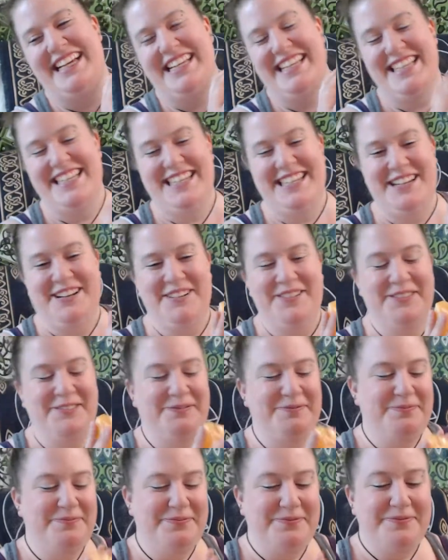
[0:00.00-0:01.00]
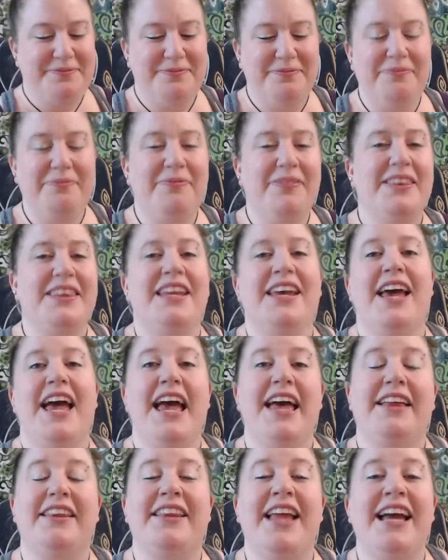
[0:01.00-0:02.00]
so
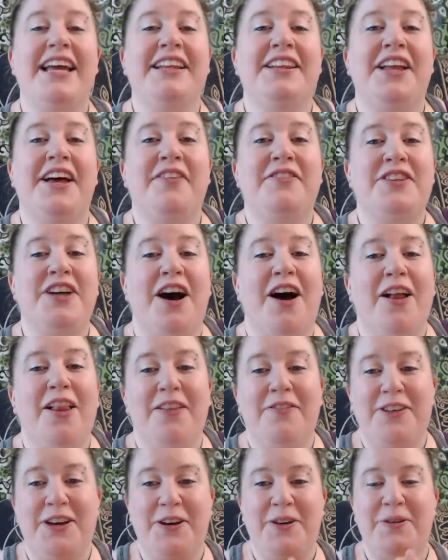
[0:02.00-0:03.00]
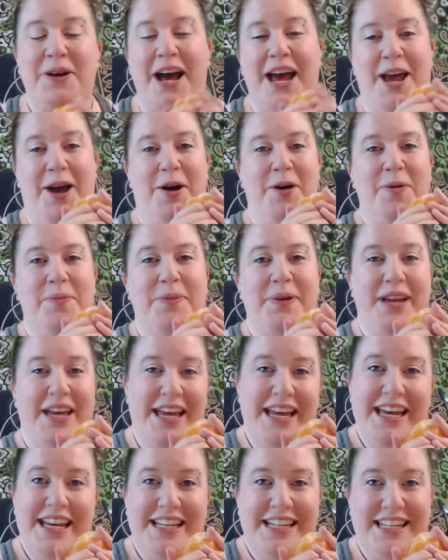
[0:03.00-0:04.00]
light and love to all of you. I hope
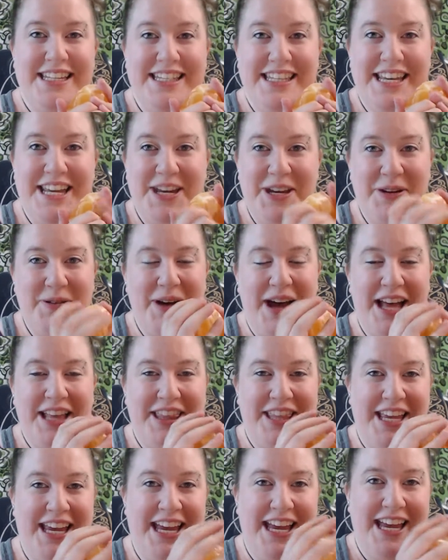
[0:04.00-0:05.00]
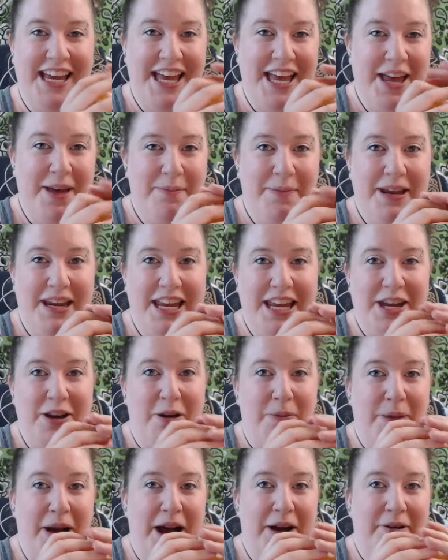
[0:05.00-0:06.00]
to see you at the meeting your
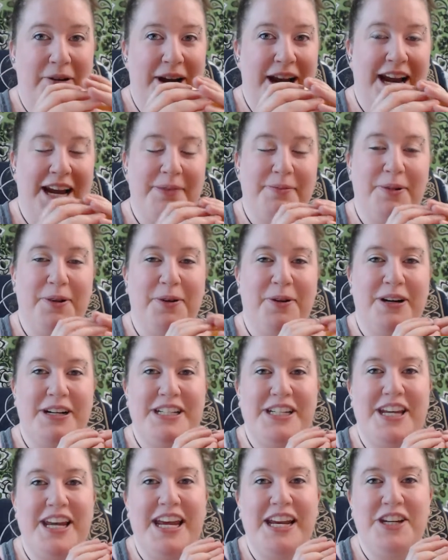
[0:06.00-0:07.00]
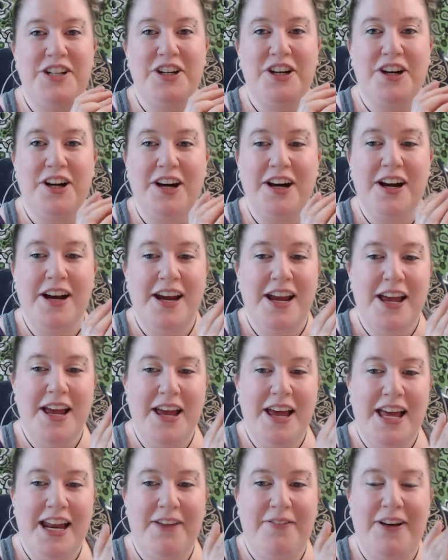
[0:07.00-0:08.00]
power animal or teacher.
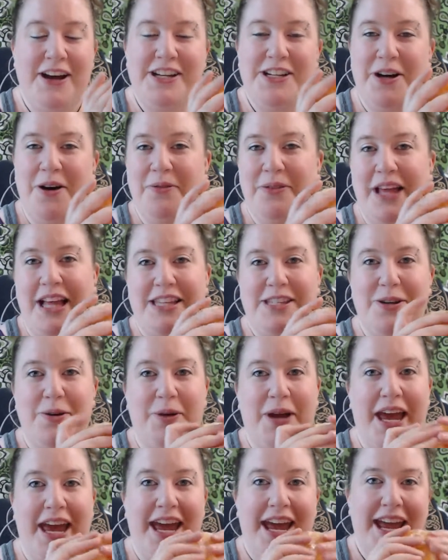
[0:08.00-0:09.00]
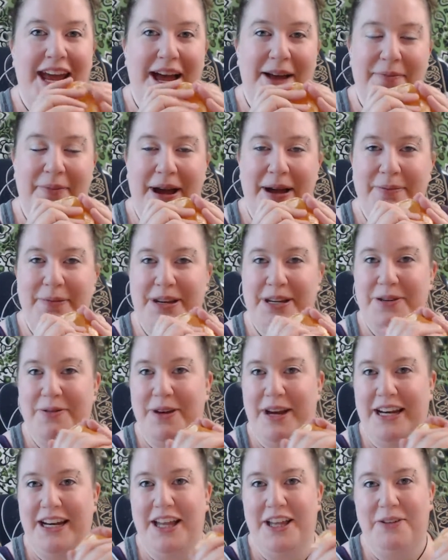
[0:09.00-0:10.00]
And if I don't, that's okay. I might be doing
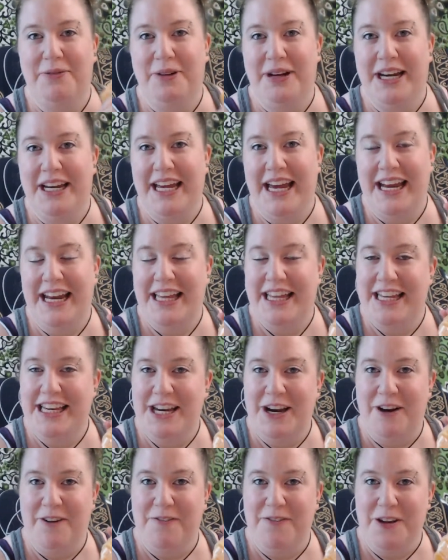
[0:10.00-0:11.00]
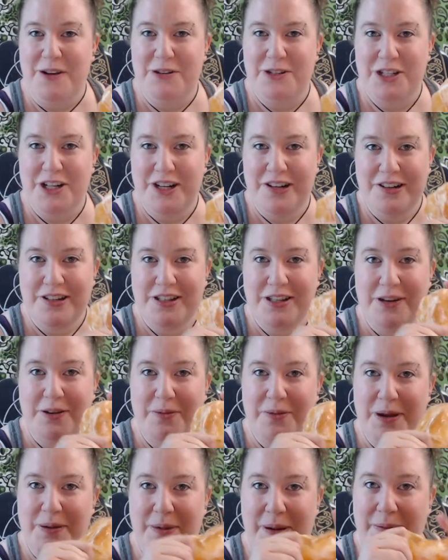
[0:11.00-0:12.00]
another one again in the near future, so
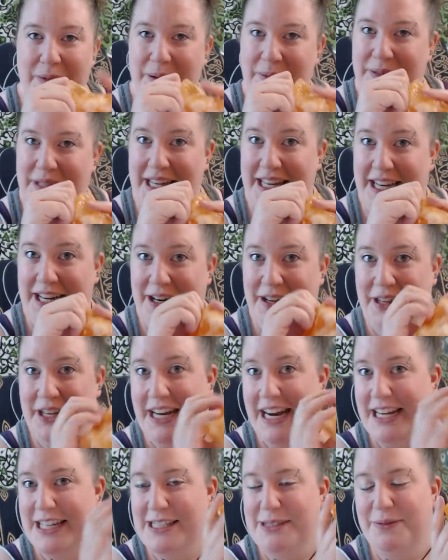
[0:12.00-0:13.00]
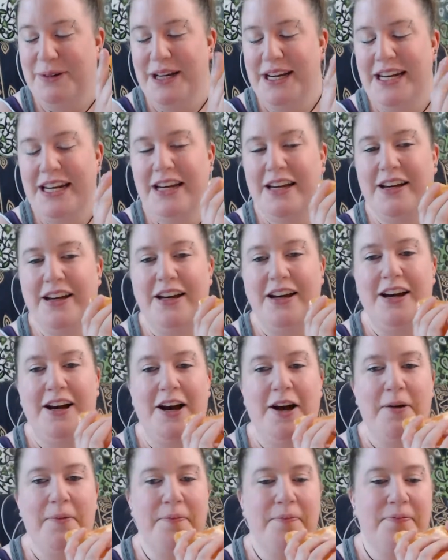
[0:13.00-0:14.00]
we might be able to get in on the next one.
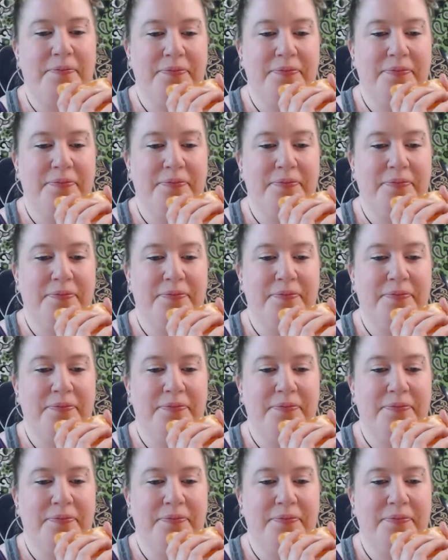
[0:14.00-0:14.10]
Um,